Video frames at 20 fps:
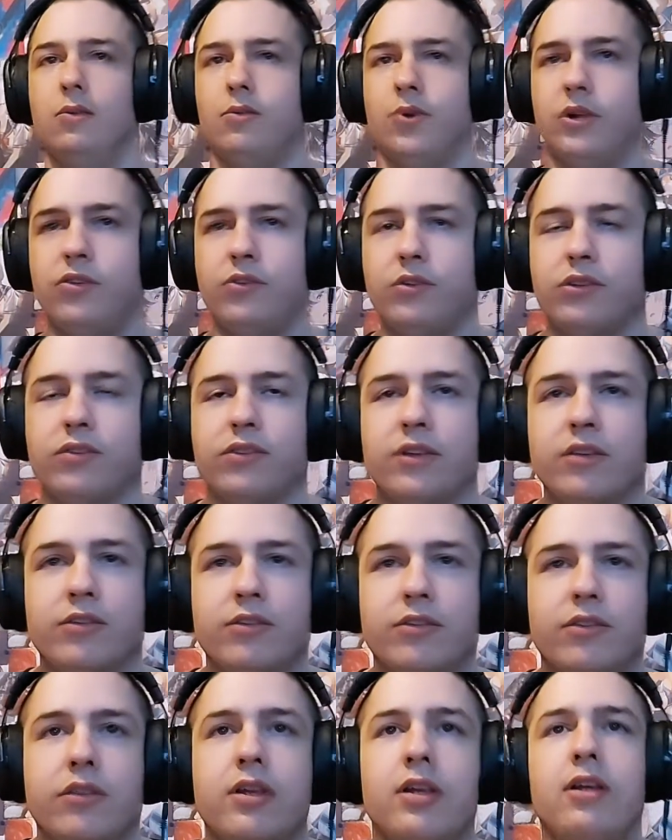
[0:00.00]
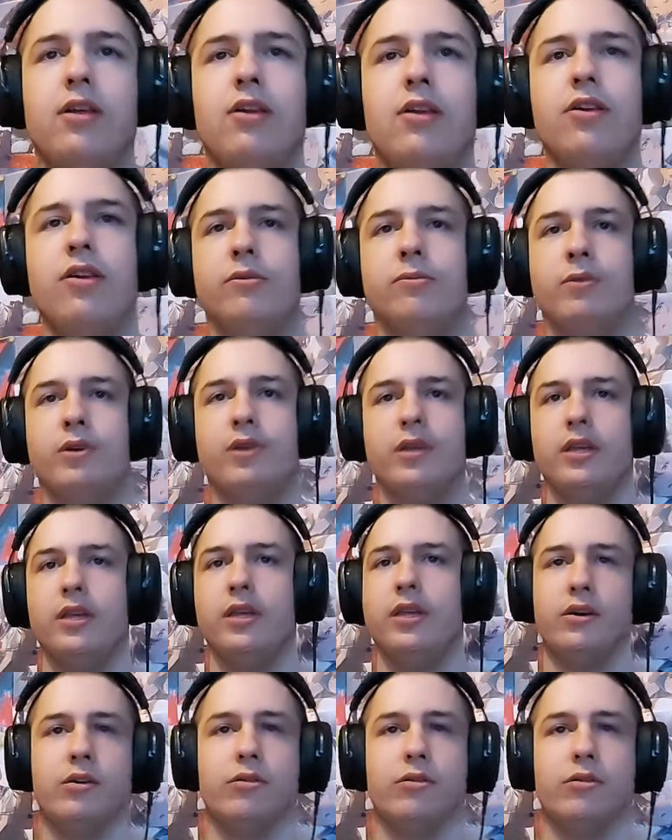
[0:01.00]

What is success? A lot of money,